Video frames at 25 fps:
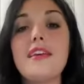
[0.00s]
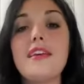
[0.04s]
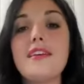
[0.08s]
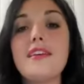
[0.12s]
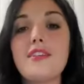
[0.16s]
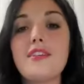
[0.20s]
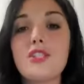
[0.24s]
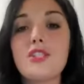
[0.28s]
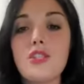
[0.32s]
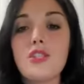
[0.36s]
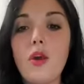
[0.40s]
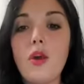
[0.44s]

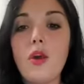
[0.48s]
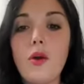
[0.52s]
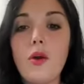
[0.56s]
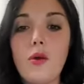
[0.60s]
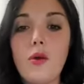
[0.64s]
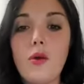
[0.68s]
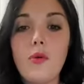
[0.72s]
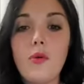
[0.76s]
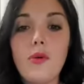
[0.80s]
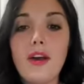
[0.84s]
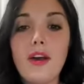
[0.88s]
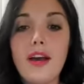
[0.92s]

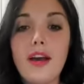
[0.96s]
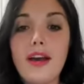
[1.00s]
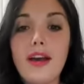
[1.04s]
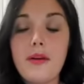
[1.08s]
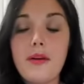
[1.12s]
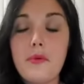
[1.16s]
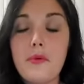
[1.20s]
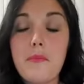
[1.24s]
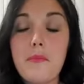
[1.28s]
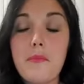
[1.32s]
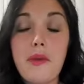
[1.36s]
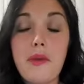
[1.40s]
So
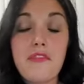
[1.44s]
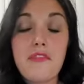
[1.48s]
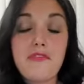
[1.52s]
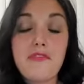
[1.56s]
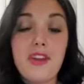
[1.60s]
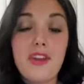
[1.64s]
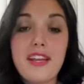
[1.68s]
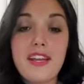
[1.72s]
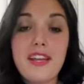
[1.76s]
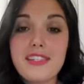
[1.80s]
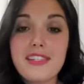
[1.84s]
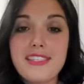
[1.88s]
when my
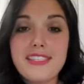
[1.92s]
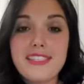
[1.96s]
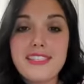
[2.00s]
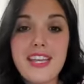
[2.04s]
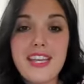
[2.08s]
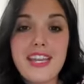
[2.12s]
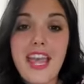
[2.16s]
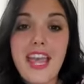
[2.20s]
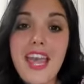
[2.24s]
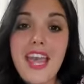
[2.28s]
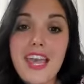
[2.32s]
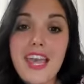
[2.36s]
friend said,
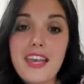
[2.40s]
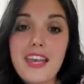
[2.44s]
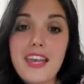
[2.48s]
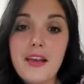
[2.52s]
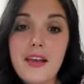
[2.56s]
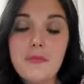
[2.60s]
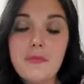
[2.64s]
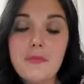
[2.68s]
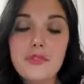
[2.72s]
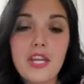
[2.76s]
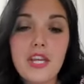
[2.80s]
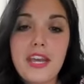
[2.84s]
hey, come
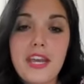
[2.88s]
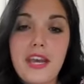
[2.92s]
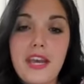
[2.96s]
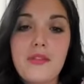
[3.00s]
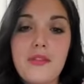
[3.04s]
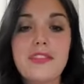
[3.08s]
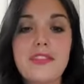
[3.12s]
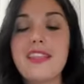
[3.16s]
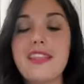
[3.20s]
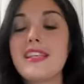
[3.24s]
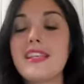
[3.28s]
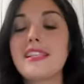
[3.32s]
check out
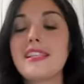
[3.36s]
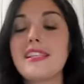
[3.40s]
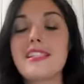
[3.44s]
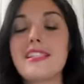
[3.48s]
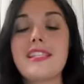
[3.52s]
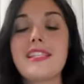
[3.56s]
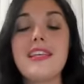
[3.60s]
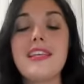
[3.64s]
this